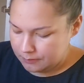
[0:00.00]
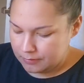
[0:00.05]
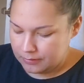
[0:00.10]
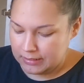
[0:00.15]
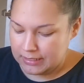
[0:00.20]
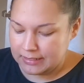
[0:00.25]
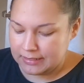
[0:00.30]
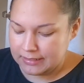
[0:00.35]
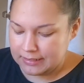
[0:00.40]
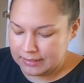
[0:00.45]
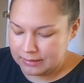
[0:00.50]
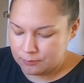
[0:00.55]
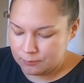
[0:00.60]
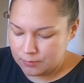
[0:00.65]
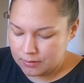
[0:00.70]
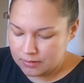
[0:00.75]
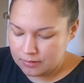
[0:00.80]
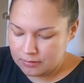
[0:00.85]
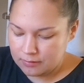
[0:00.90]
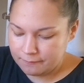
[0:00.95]
But like I said,
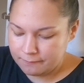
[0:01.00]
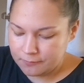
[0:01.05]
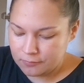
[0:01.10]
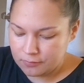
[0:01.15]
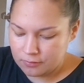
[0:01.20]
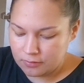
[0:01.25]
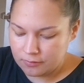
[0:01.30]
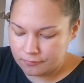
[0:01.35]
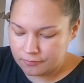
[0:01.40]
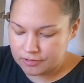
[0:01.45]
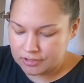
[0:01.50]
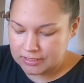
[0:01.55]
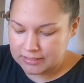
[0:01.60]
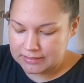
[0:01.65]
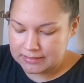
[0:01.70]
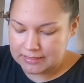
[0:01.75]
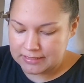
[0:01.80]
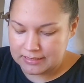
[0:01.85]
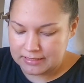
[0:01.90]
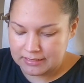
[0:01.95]
one non-full coverage
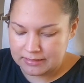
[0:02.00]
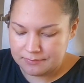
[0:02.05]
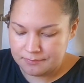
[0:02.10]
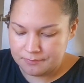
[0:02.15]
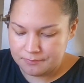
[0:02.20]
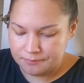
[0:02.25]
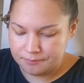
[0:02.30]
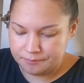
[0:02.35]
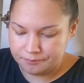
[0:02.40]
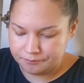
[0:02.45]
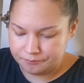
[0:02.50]
at a time.